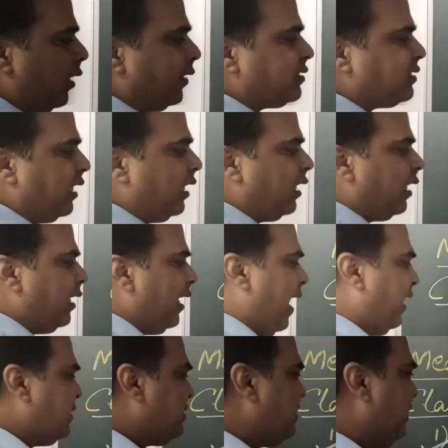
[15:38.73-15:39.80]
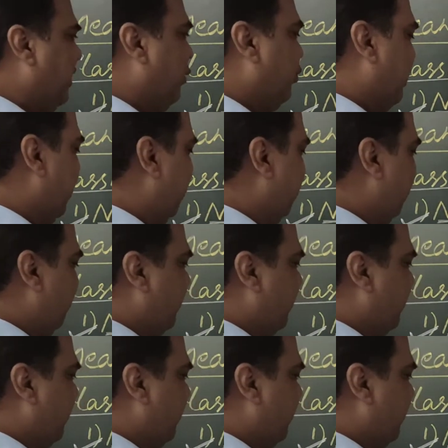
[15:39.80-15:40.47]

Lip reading: single executive